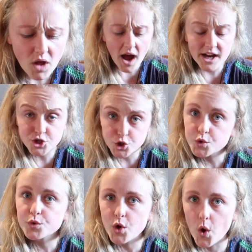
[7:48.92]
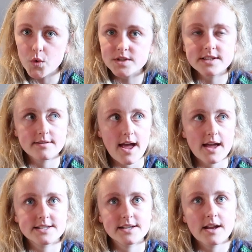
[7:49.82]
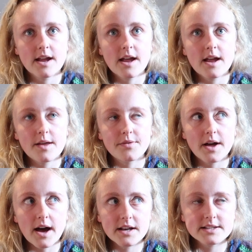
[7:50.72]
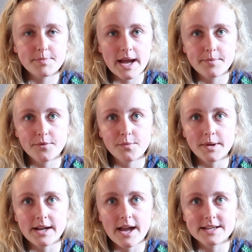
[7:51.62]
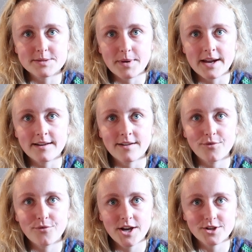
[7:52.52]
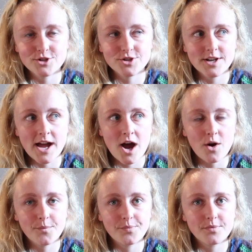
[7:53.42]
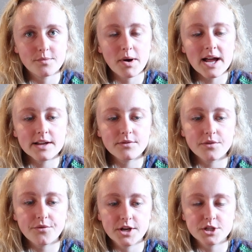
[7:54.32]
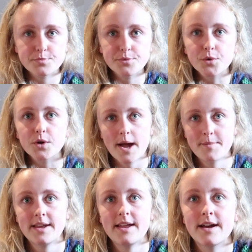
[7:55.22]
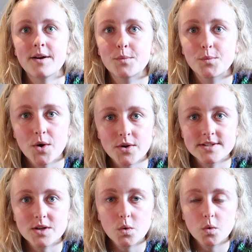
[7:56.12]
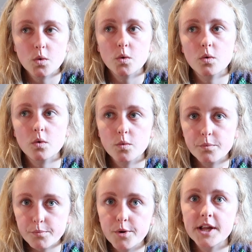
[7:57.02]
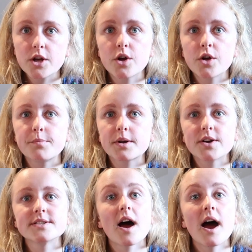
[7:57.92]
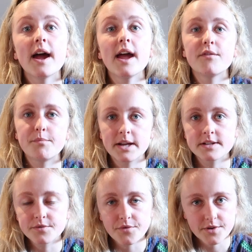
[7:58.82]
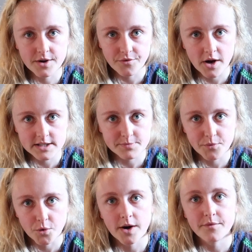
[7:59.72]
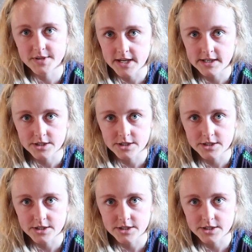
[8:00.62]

I do note that the hardest paper for me has been French. Now, my level of French before coming here was pretty good because I have been in France before, I've done an